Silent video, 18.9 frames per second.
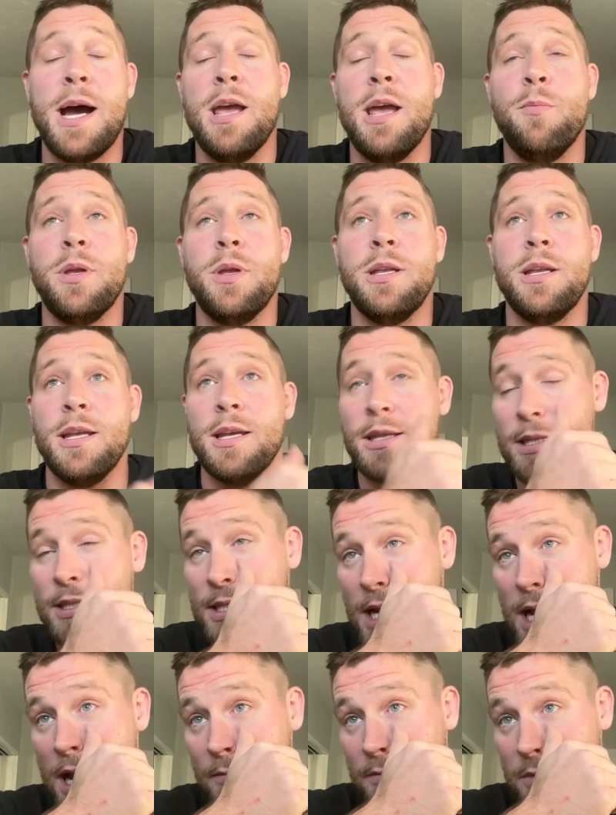opinion, at the
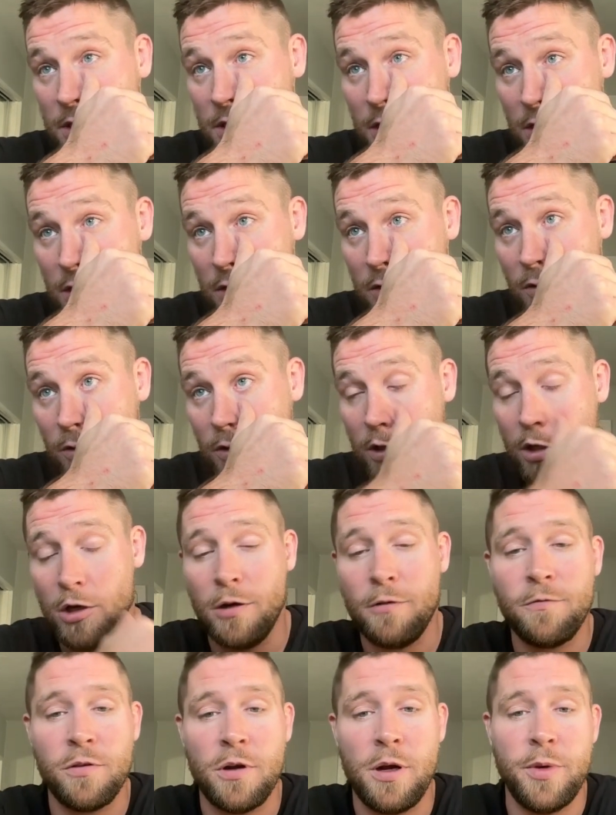time to go
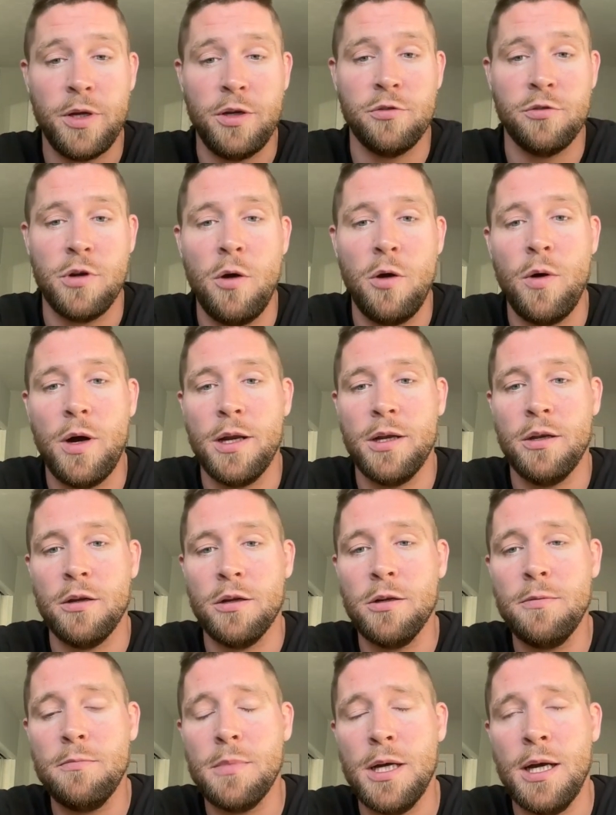learn from and grow
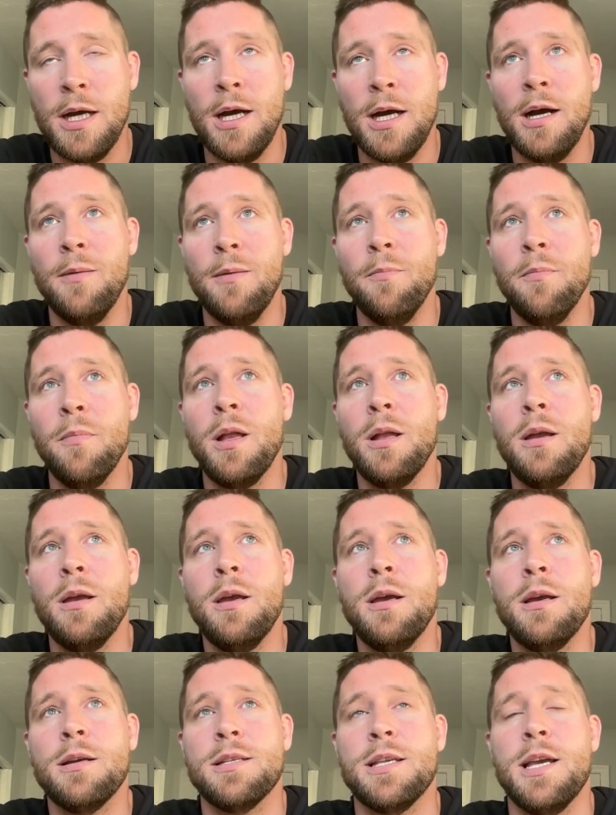under.
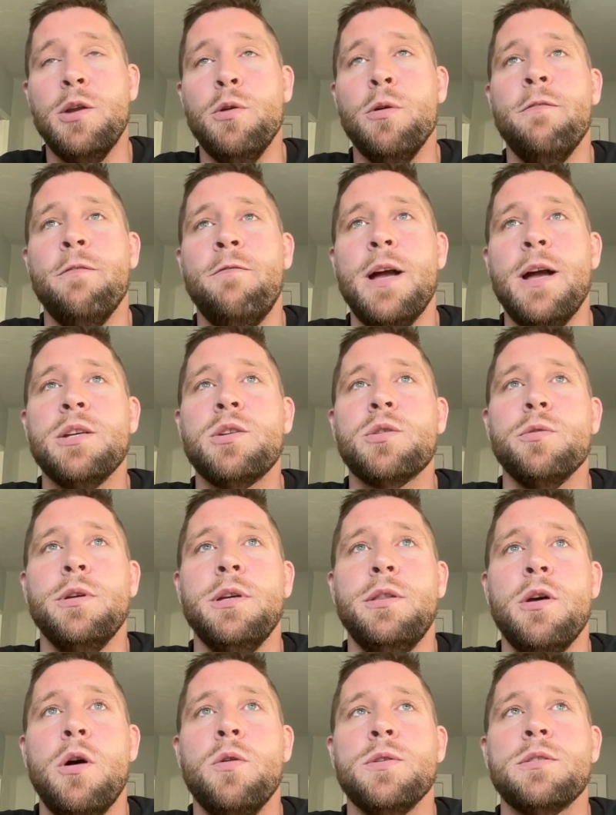Because I knew eventually
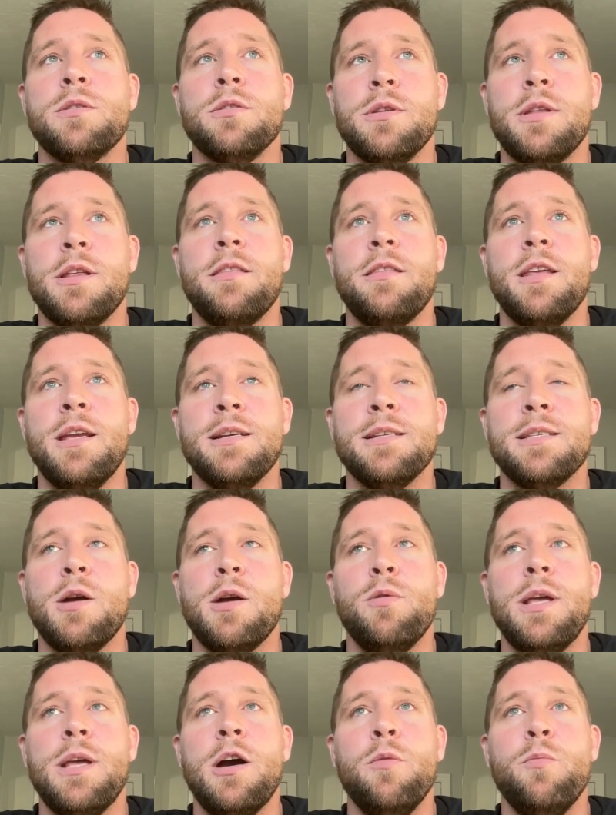those are the things that
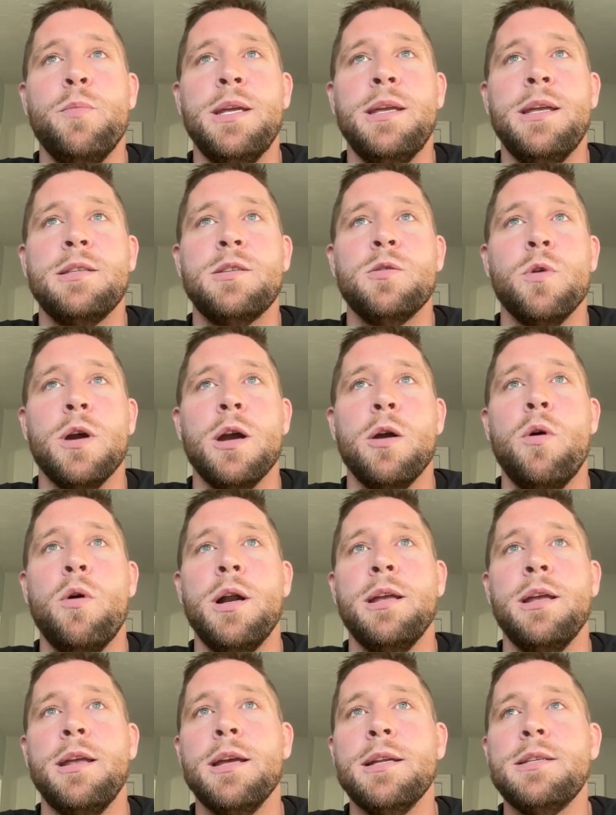would help me get to where I
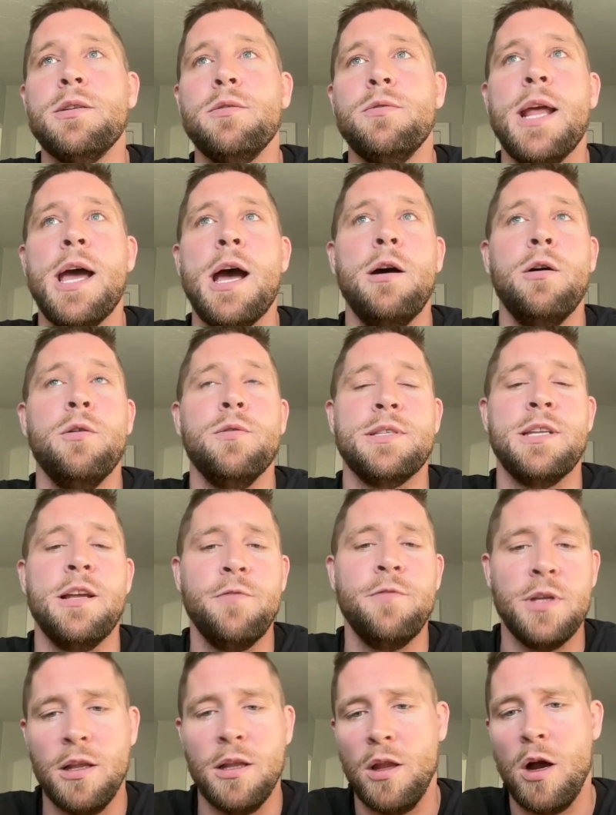want to get to. Now it was
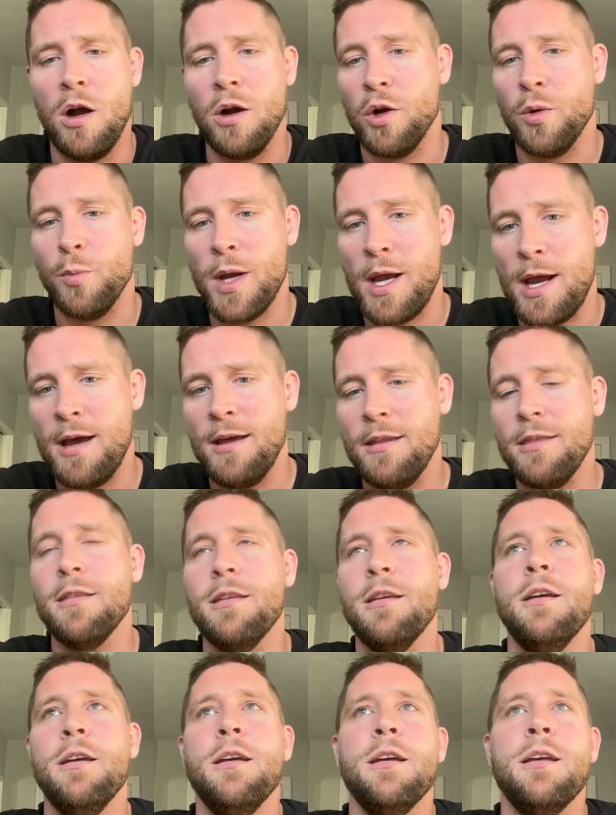definitely a longer path,
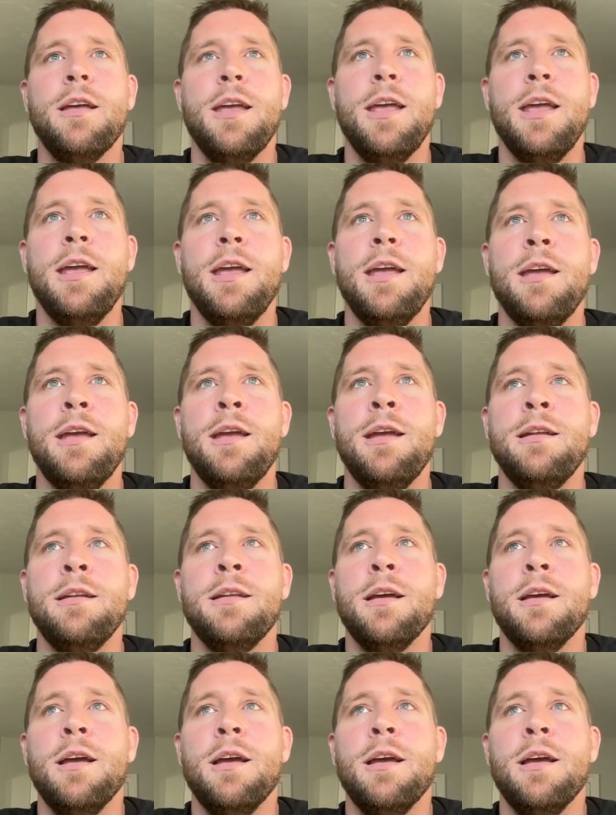and